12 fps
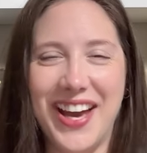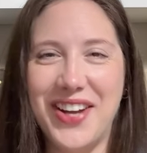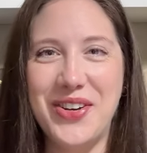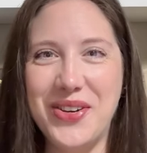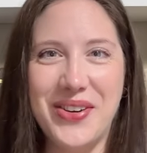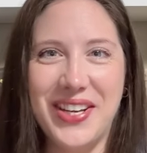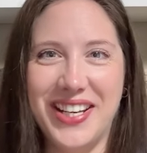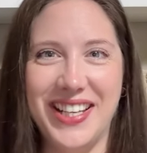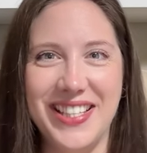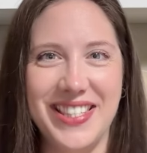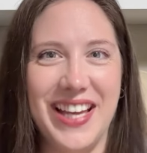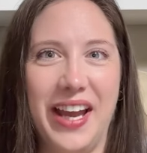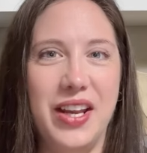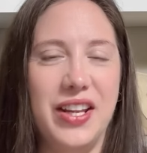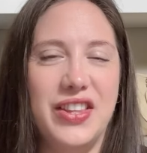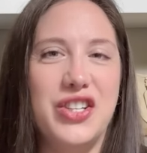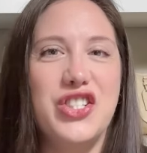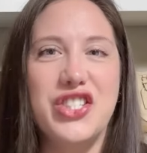I don't know what it is. I
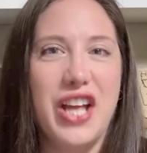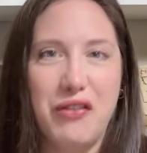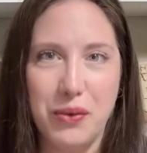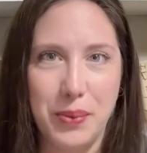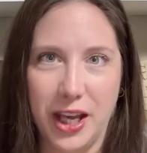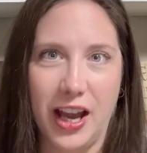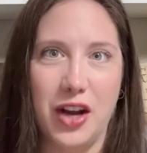they're just not for me.